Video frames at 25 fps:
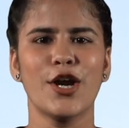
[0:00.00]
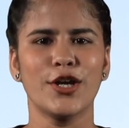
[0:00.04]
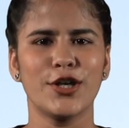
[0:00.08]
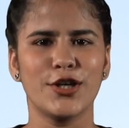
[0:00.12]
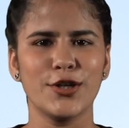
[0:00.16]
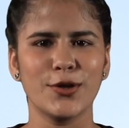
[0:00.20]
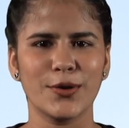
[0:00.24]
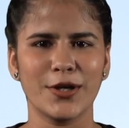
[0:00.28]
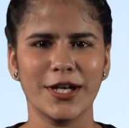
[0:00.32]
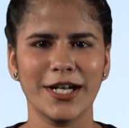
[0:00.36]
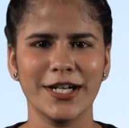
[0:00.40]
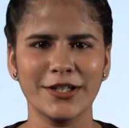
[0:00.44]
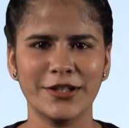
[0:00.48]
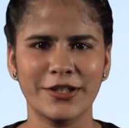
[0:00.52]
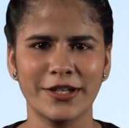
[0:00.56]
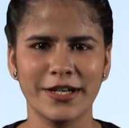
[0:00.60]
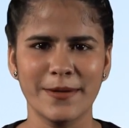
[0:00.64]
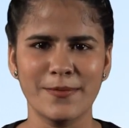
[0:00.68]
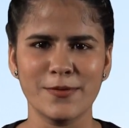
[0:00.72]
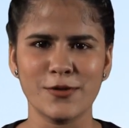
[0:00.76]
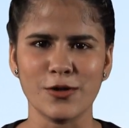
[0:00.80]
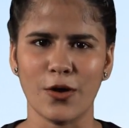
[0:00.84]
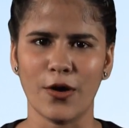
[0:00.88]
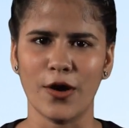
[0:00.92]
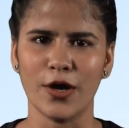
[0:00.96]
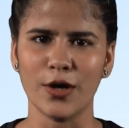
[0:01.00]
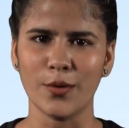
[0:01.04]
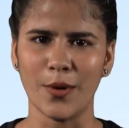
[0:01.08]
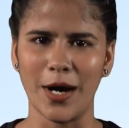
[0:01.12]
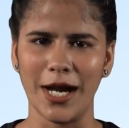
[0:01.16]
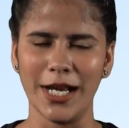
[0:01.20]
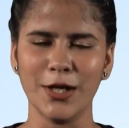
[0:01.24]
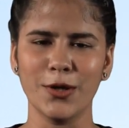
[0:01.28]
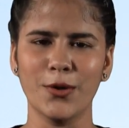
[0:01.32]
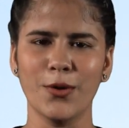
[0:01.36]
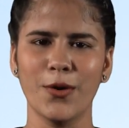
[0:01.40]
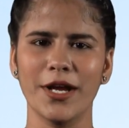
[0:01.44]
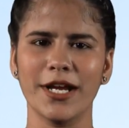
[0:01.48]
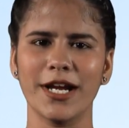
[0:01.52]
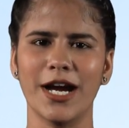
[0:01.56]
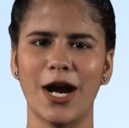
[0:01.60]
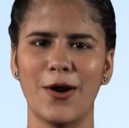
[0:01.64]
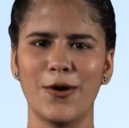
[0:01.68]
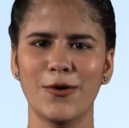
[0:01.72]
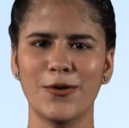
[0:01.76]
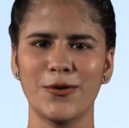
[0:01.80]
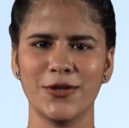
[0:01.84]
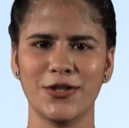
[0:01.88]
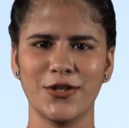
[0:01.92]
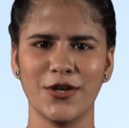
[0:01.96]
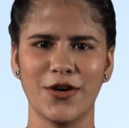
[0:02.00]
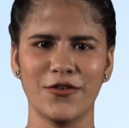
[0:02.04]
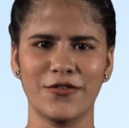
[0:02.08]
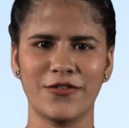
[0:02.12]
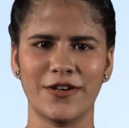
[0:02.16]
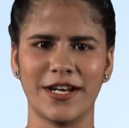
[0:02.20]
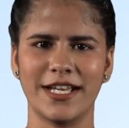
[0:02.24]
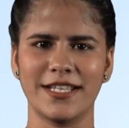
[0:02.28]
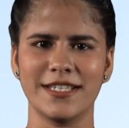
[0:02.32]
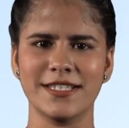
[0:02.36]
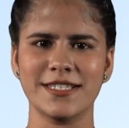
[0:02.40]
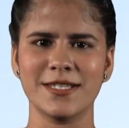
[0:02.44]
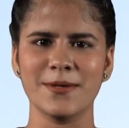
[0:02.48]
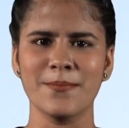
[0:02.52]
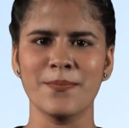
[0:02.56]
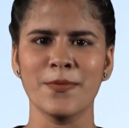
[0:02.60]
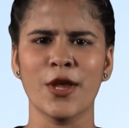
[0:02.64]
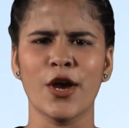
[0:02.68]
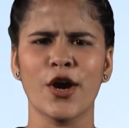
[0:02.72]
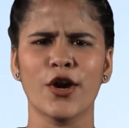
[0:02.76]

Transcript: During trips or while going out with your friends,